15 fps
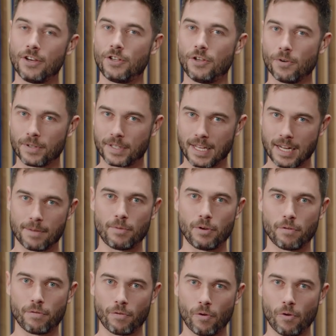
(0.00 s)
your
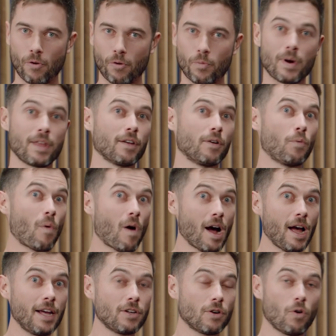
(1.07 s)
ZMU-4, whether
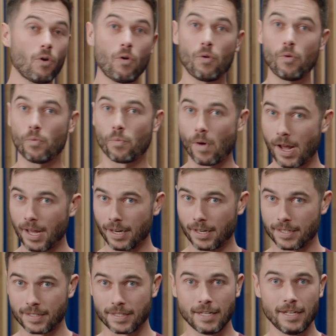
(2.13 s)
wired or
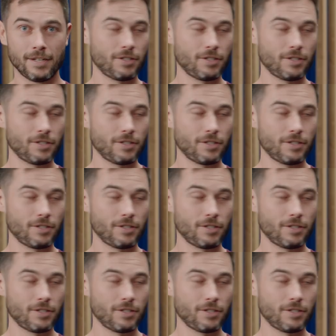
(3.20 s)
wireless,